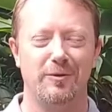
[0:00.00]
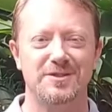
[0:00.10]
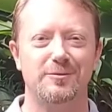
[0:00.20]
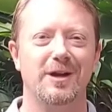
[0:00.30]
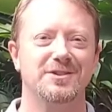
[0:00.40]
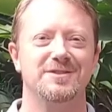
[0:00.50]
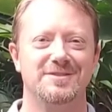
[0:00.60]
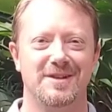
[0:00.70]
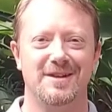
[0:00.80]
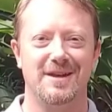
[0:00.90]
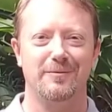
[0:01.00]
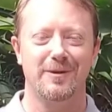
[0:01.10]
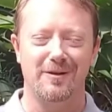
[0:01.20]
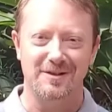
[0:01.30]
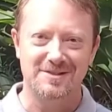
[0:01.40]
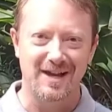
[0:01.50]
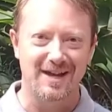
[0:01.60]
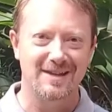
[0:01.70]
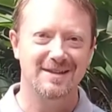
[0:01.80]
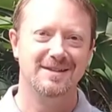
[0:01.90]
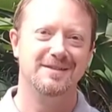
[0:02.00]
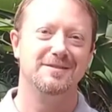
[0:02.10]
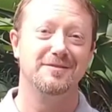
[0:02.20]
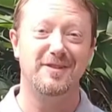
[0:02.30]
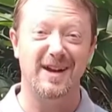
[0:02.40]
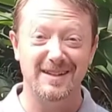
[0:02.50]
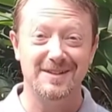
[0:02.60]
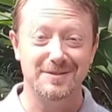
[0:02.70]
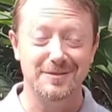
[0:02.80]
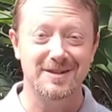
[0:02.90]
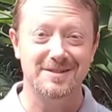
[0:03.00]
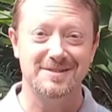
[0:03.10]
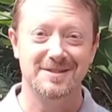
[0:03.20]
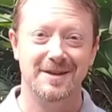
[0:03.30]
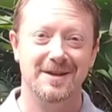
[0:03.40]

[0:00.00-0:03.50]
Resurrection Sunday. We are excited to finally do this.